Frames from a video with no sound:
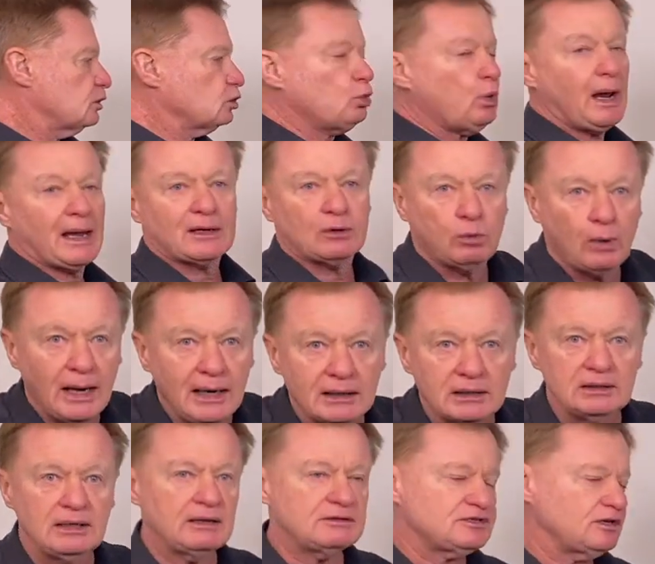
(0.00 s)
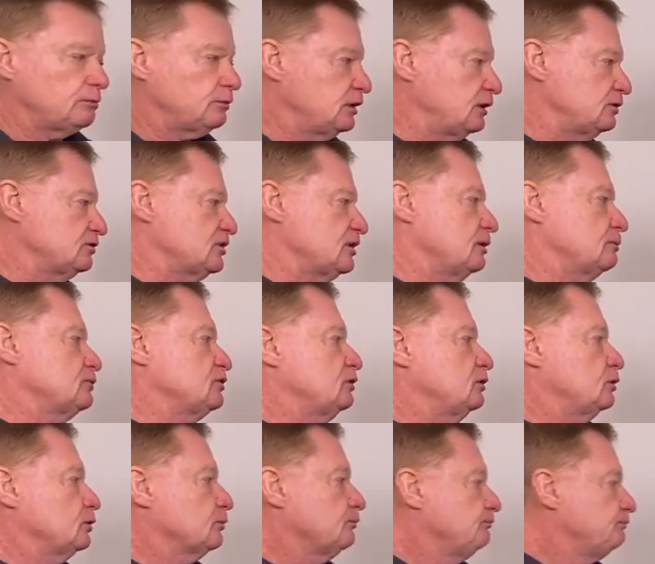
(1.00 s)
Quack, quack, now someone else comes along.